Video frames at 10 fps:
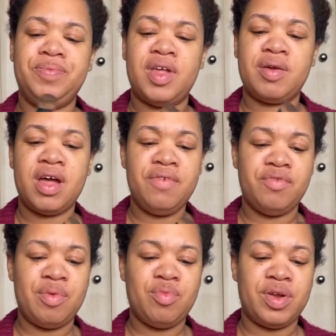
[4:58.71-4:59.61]
I can't
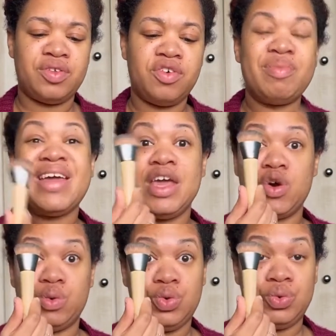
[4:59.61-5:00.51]
remember what it's called, by
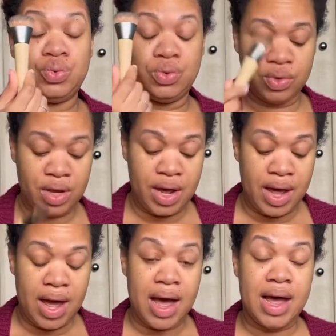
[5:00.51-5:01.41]
Eco Tools,
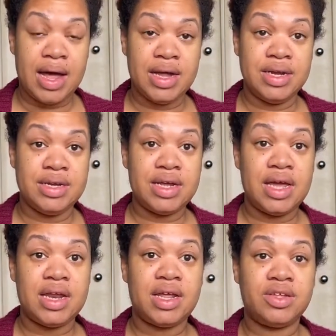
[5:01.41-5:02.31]
and
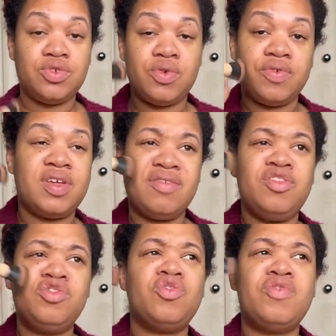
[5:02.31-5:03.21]
it sort of gives
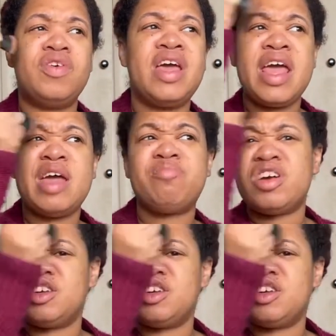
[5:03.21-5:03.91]
you sort of an airbrush